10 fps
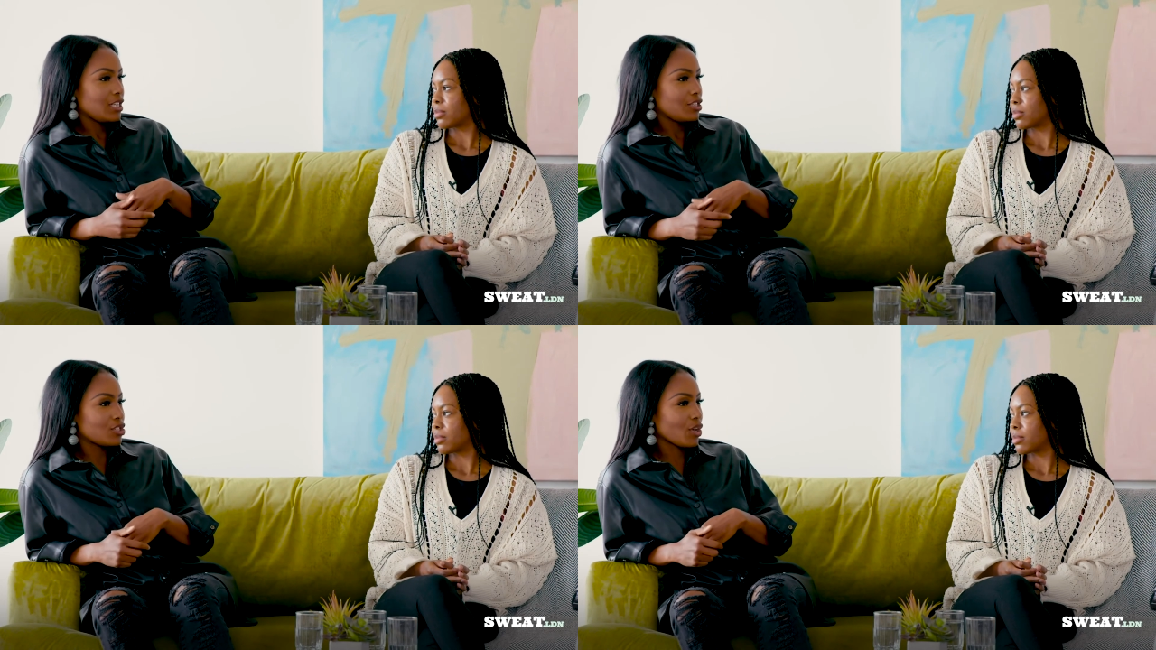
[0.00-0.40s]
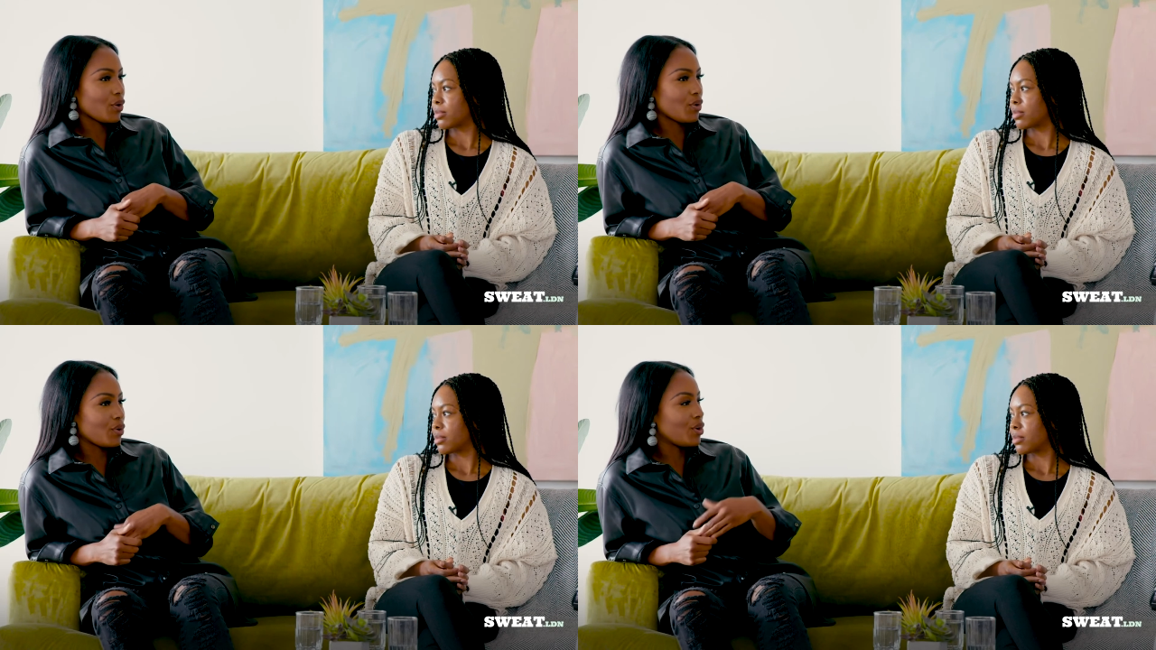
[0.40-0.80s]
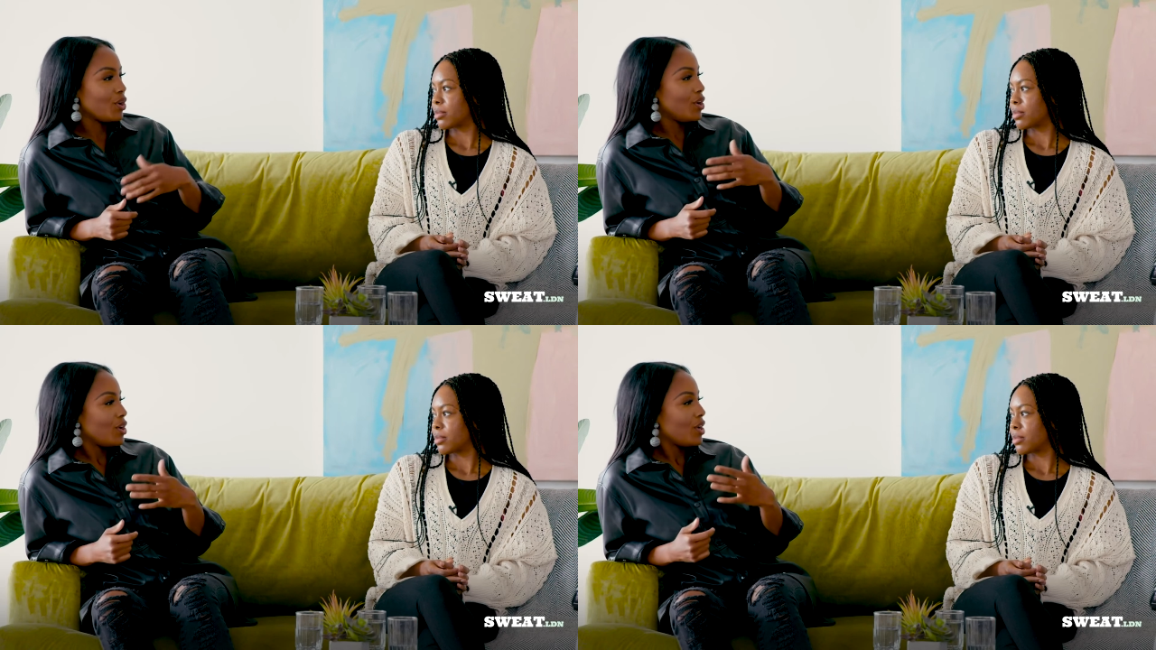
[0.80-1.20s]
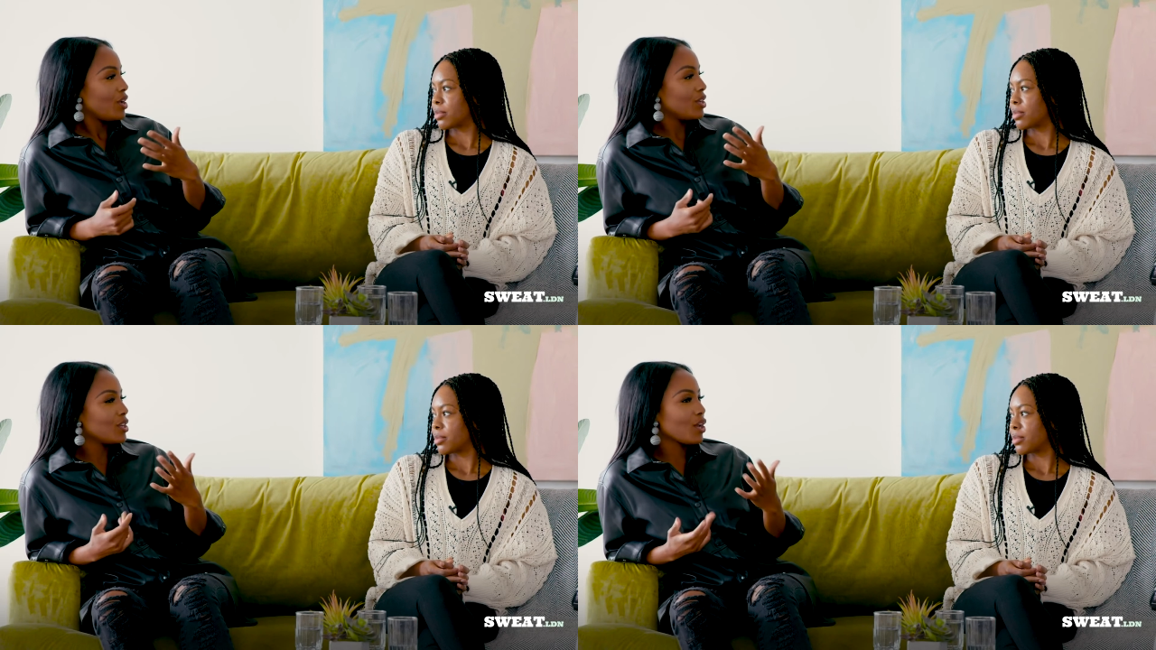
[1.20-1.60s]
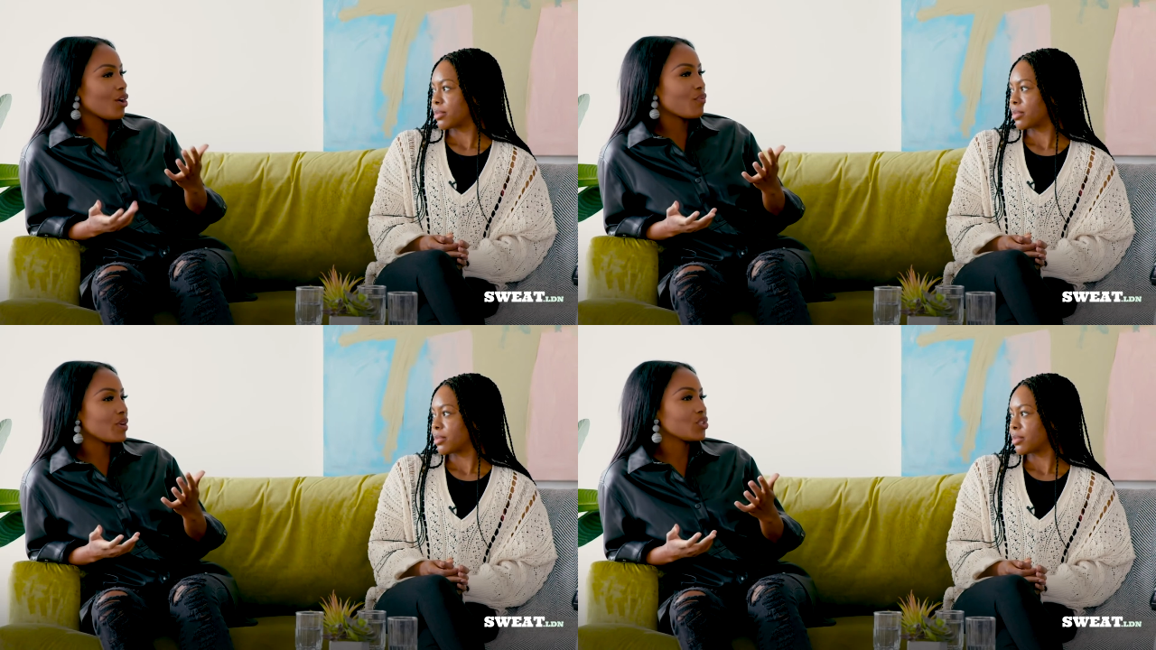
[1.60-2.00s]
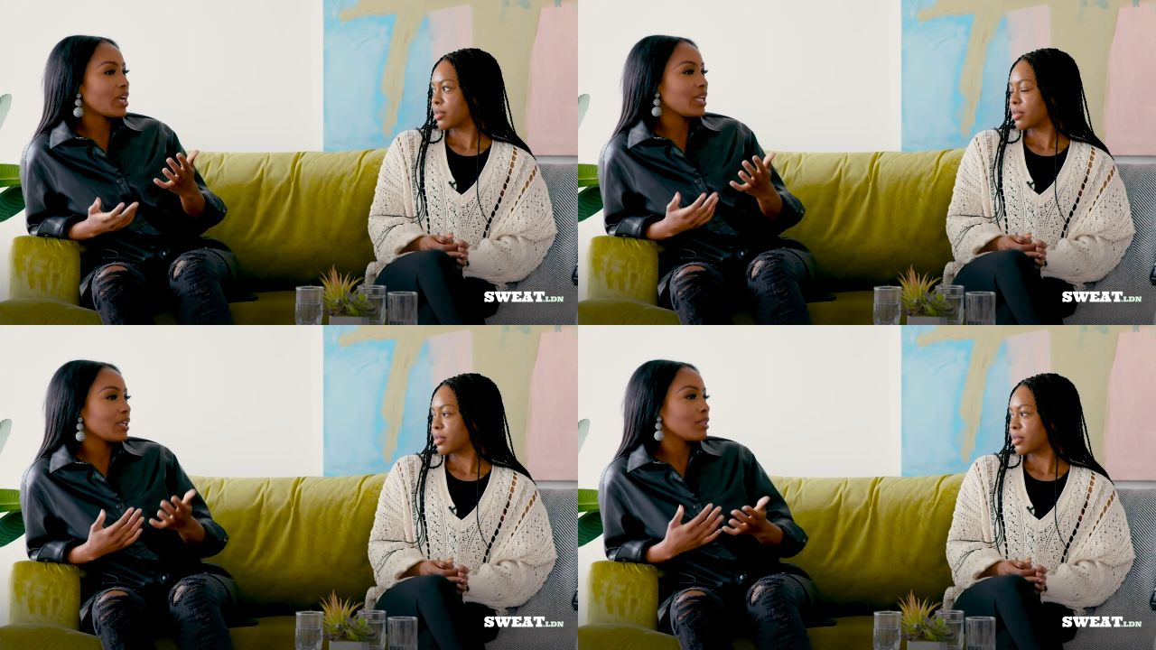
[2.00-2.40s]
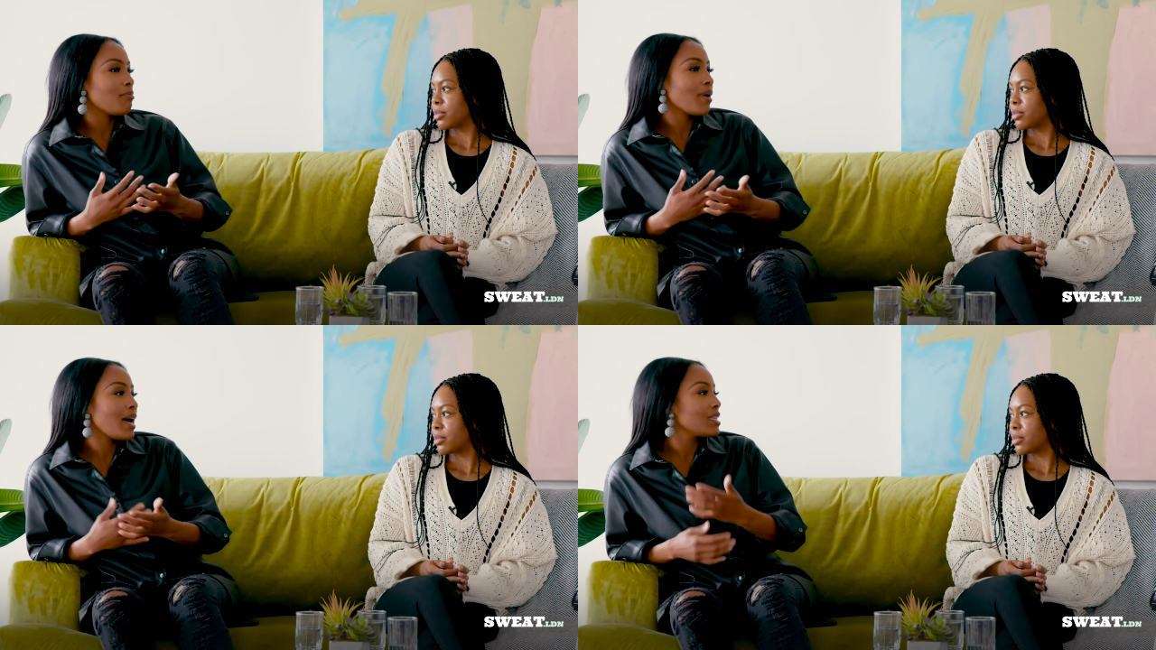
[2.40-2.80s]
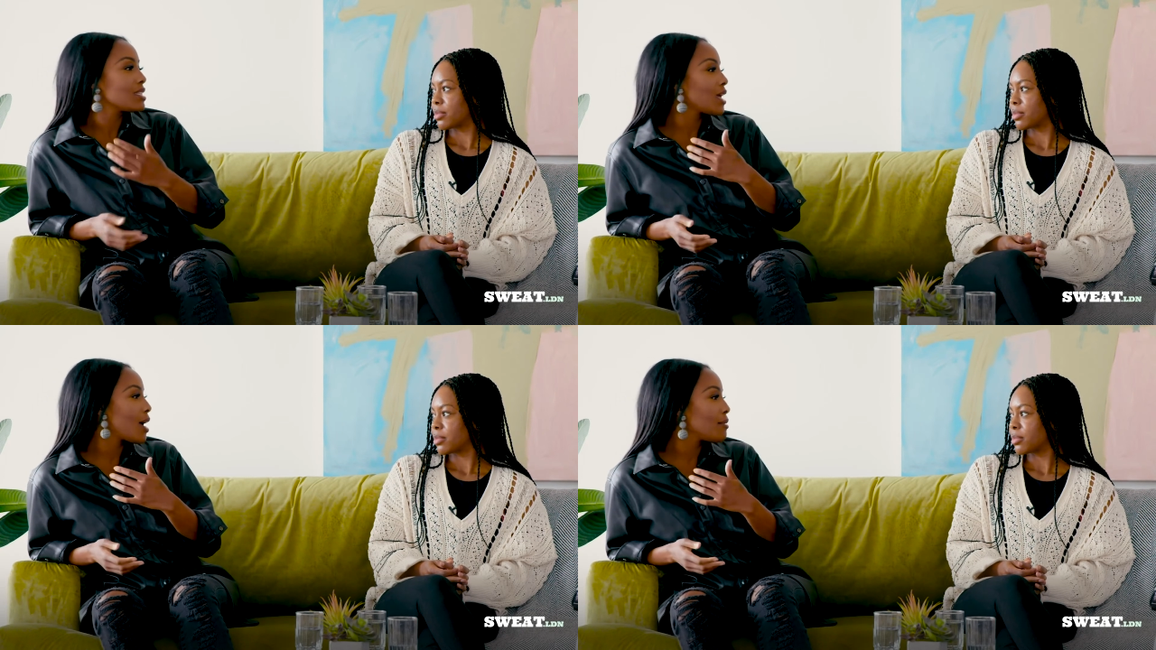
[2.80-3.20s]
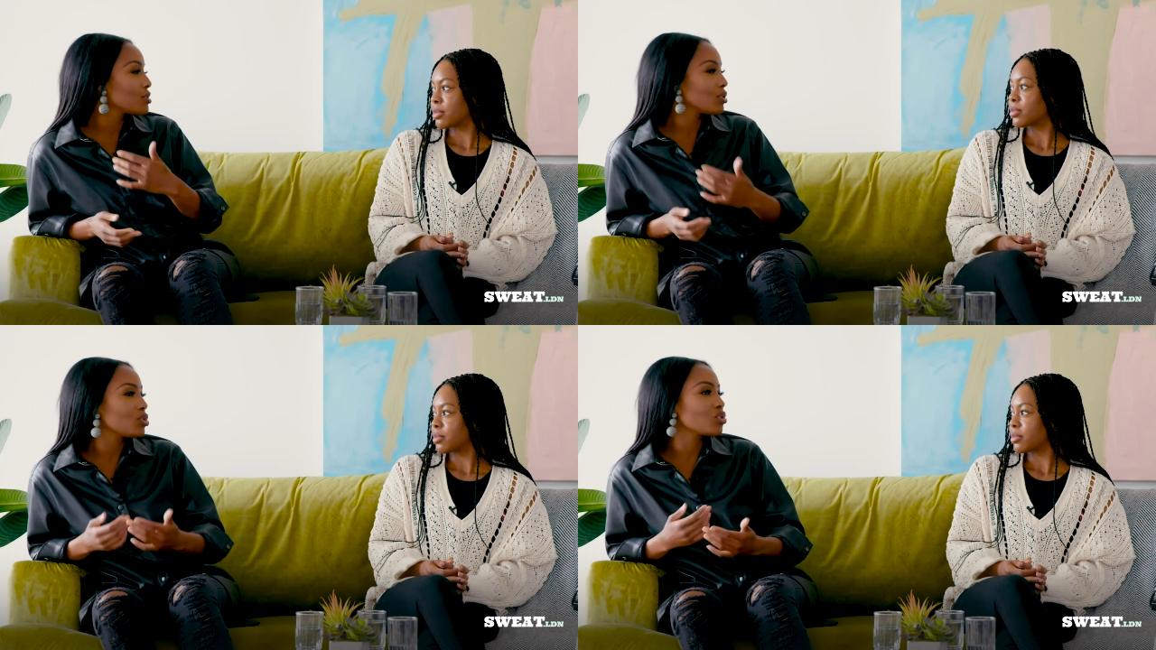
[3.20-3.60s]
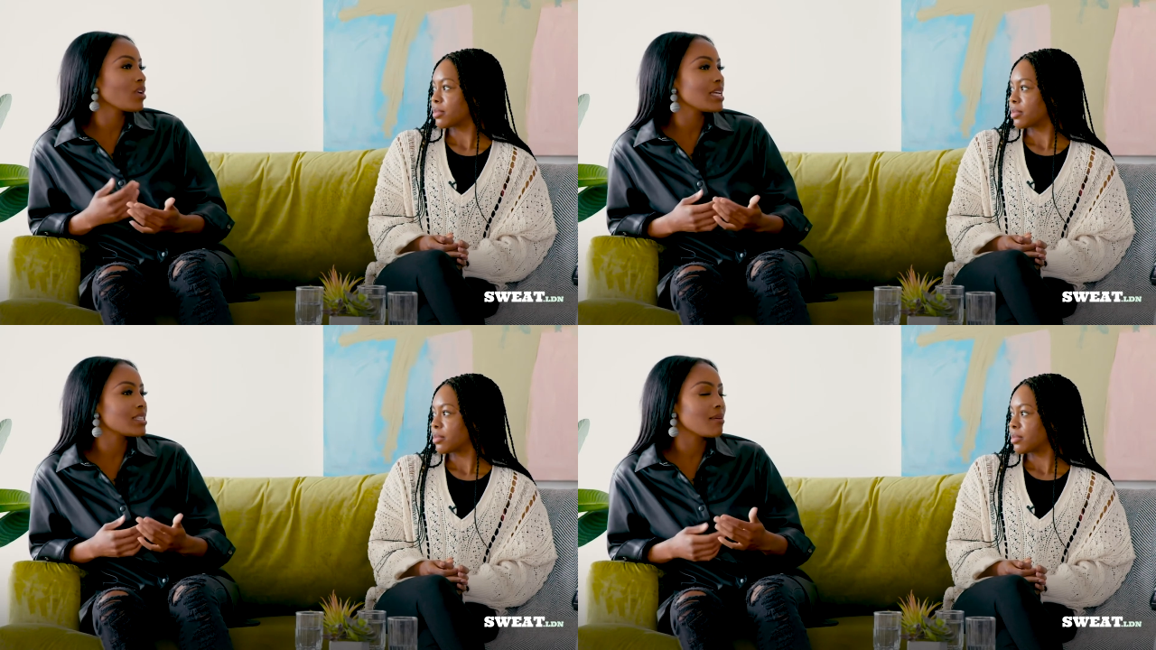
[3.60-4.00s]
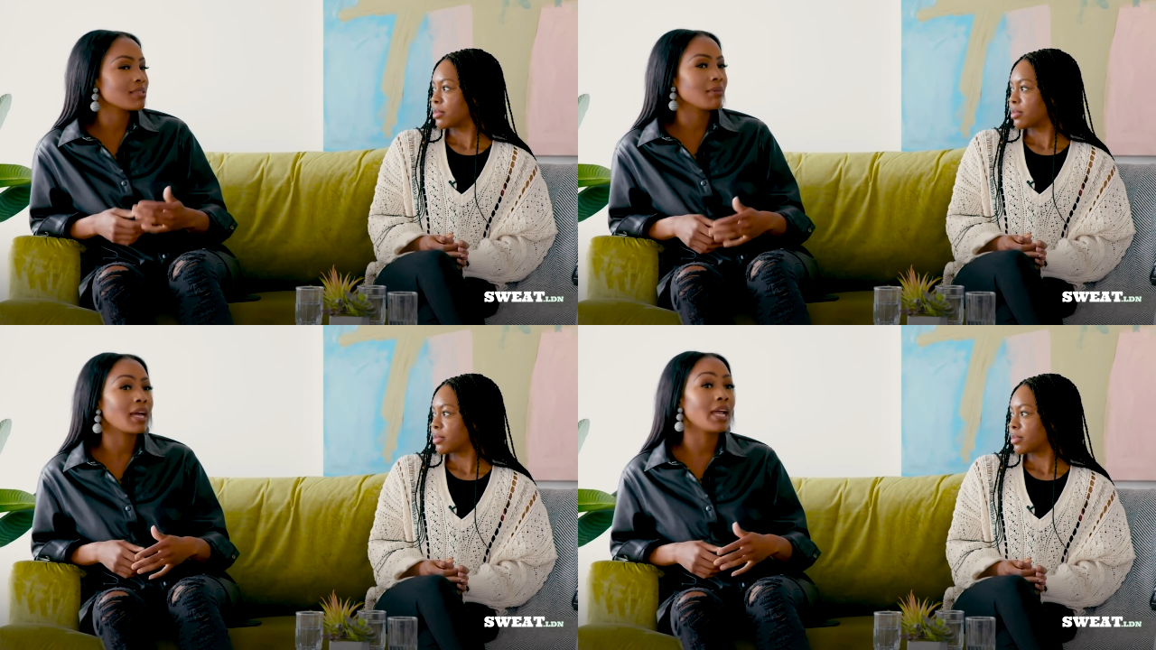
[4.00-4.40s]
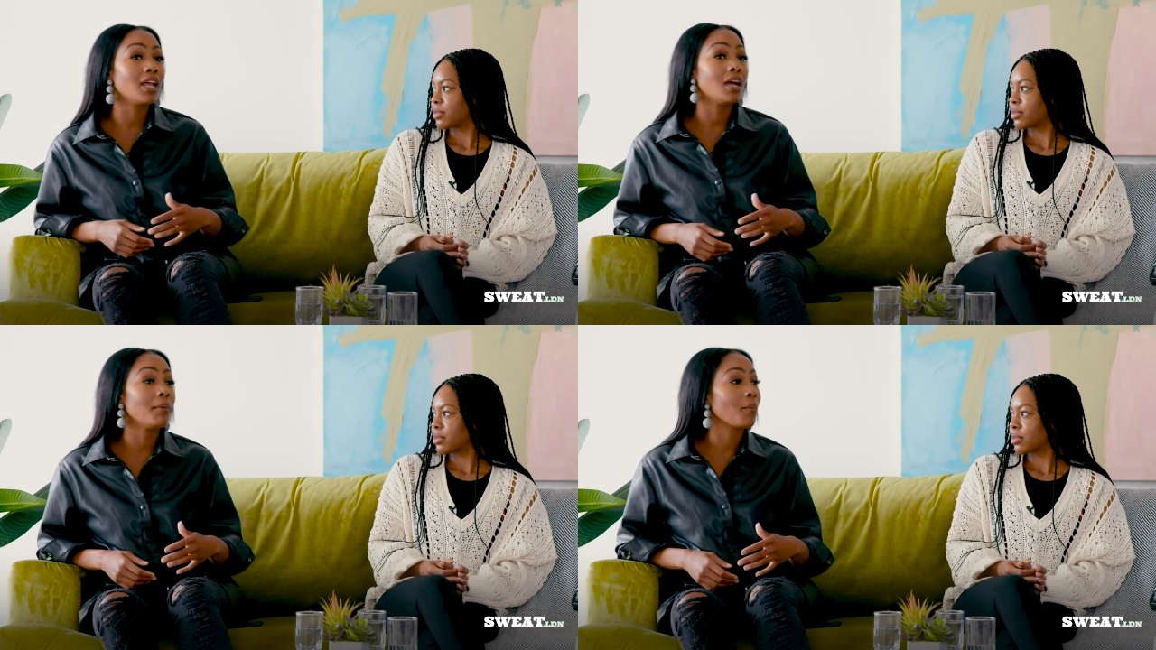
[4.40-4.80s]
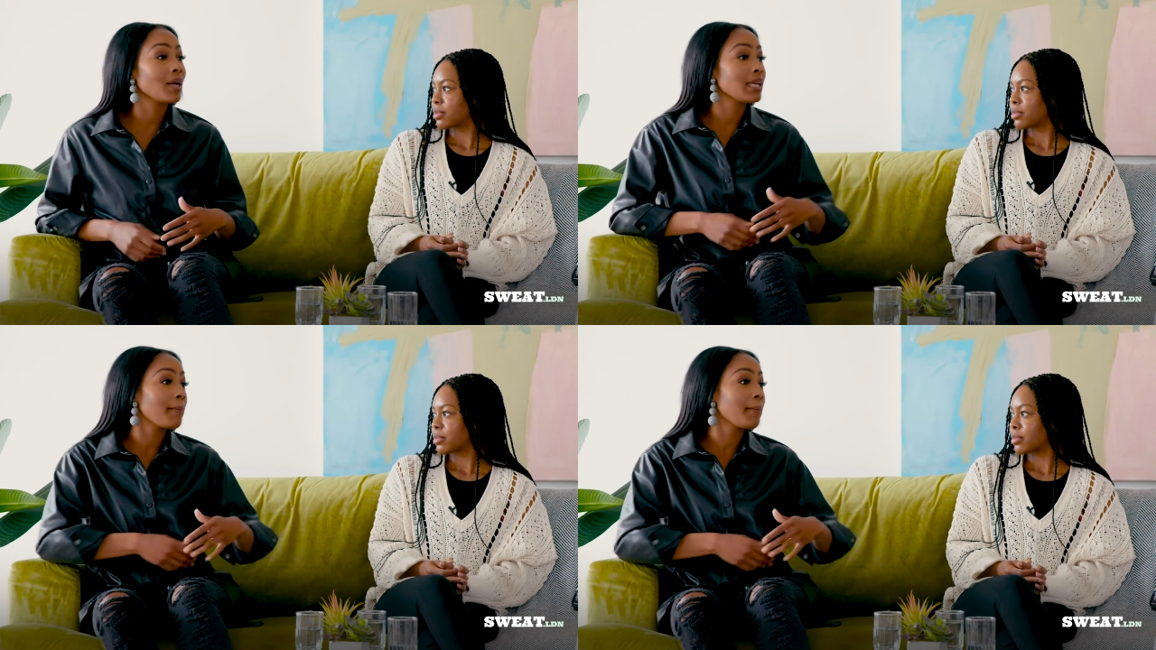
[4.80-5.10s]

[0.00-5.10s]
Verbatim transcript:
Speaker 1: So you know, if we're training the biceps or the triceps, I'm like, look, one day